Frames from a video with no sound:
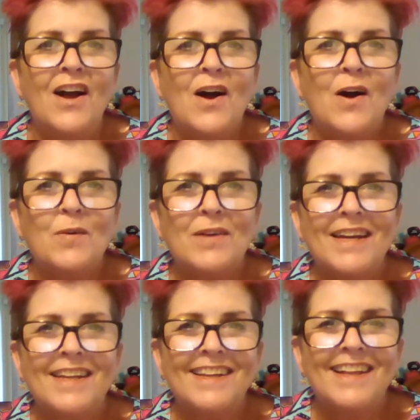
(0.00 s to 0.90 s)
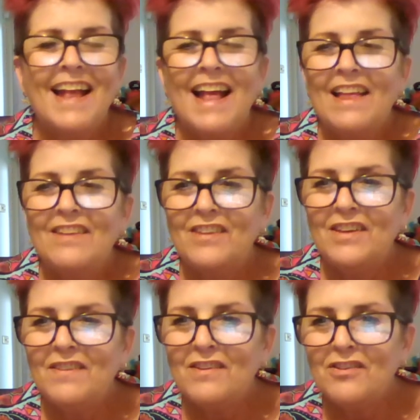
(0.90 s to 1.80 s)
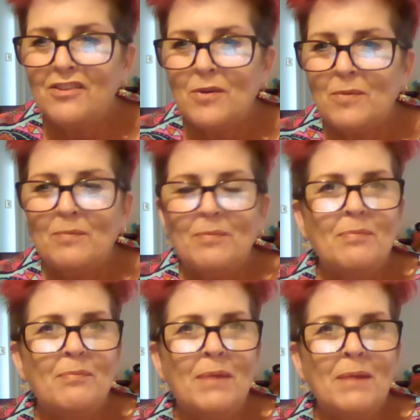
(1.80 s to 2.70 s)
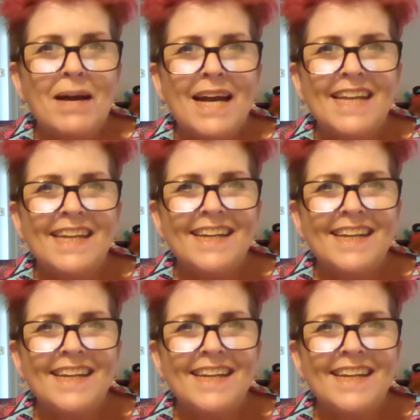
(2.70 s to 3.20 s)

Okay, see you very soon. Bye bye.